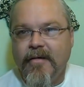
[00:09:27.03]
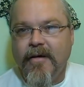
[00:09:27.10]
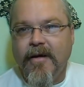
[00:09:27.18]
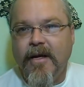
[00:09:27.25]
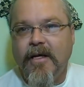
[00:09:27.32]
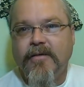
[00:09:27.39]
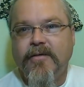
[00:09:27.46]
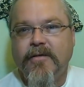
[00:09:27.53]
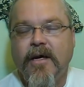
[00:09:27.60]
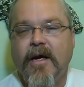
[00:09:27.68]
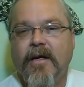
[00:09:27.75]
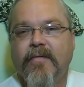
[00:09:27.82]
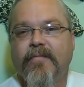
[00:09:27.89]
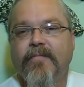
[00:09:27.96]
And that's
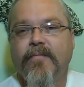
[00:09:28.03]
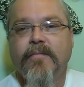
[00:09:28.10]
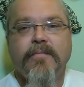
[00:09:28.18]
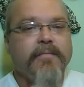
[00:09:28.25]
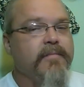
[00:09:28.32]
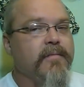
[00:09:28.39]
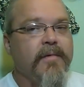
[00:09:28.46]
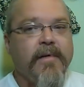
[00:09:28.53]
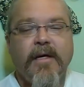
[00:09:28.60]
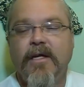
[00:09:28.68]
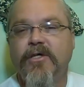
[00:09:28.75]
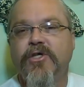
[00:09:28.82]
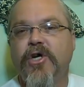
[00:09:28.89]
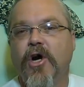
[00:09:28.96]
kind of, get
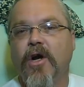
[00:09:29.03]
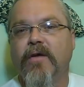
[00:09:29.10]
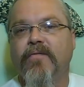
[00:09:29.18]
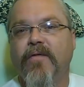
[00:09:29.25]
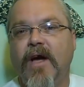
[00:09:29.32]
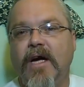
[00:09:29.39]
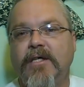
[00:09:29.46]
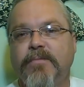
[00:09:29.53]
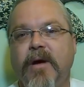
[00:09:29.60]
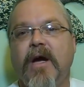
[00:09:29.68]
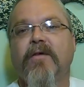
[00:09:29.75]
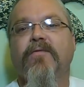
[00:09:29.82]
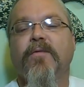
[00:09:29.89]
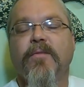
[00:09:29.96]
a Charlie
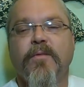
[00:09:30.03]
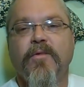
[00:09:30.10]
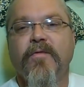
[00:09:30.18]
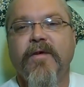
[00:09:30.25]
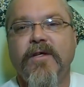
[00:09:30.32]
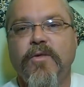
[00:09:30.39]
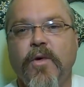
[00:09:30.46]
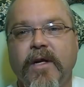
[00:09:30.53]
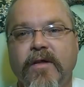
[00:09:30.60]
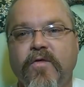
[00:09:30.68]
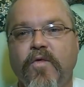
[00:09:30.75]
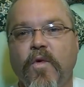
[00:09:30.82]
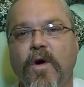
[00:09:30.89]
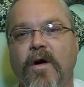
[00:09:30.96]
flashback from the movie
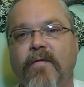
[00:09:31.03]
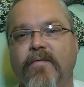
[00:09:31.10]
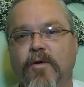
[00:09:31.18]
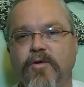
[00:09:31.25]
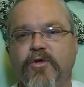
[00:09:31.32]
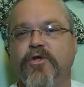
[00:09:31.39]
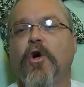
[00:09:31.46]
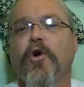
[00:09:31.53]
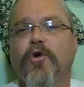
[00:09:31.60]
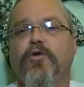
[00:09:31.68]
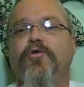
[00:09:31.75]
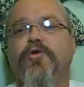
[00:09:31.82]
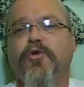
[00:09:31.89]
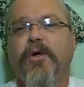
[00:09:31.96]
22 of those darn
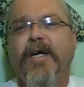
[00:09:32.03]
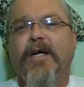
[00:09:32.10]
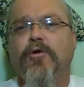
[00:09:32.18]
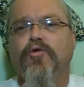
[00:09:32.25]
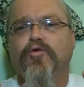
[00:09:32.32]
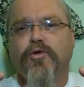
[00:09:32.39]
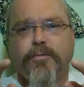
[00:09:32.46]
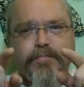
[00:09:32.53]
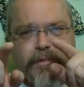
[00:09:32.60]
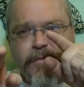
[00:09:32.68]
neutrinos.